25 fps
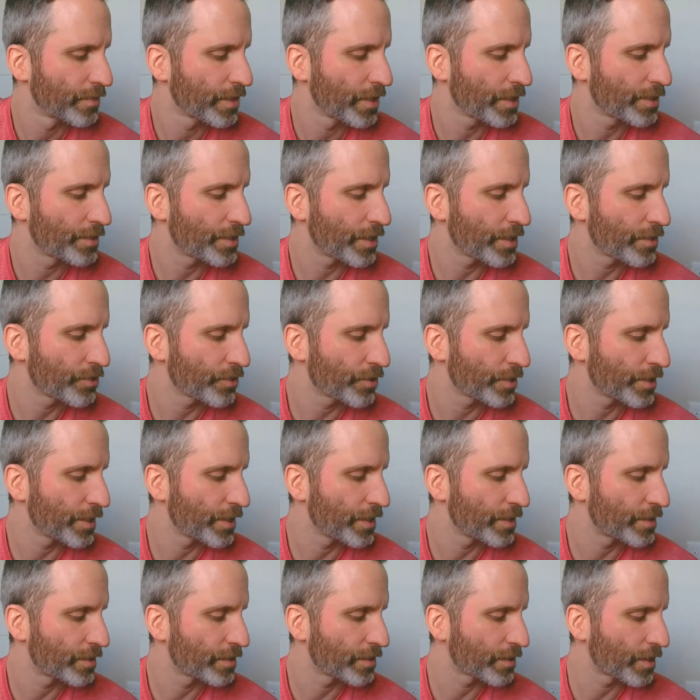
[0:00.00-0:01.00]
essentially
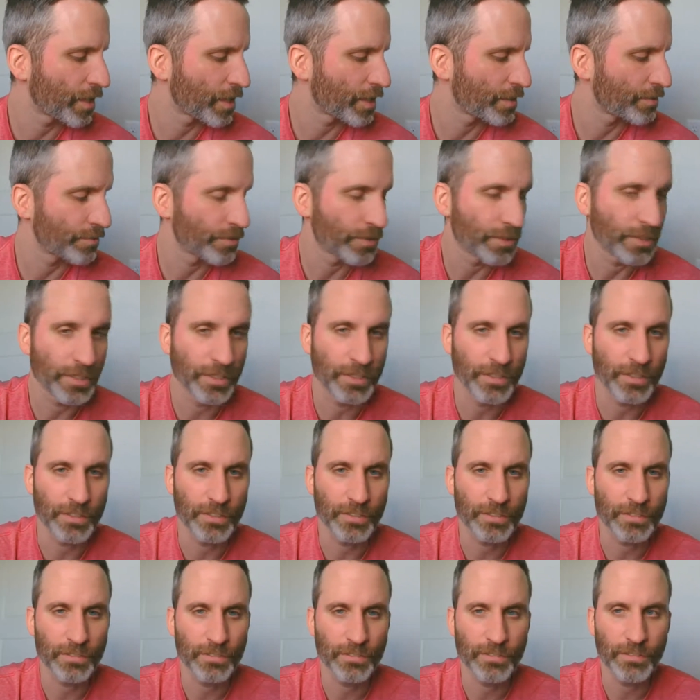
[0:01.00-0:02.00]
it's kind of
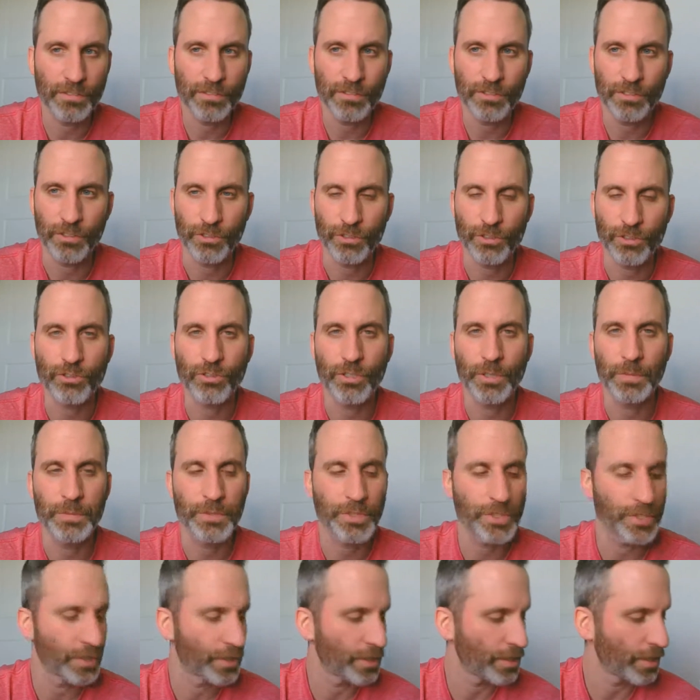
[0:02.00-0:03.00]
a
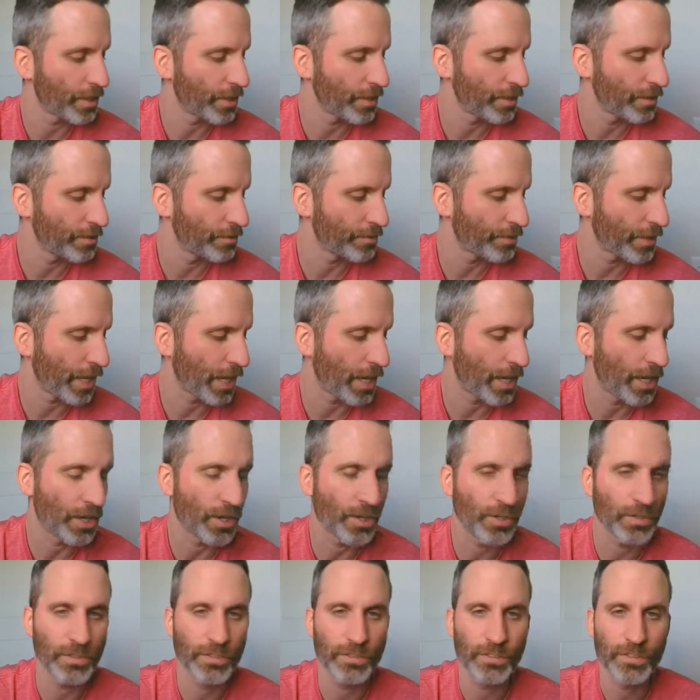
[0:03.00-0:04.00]
description of
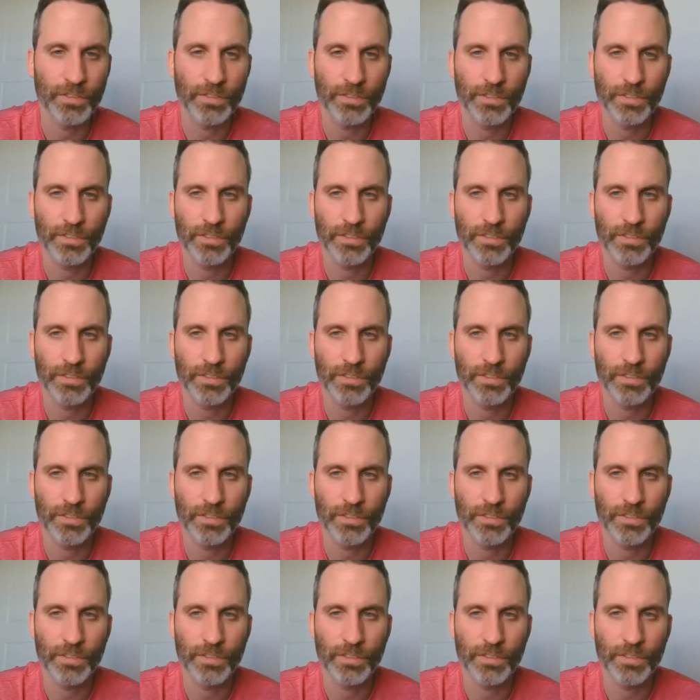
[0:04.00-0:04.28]
how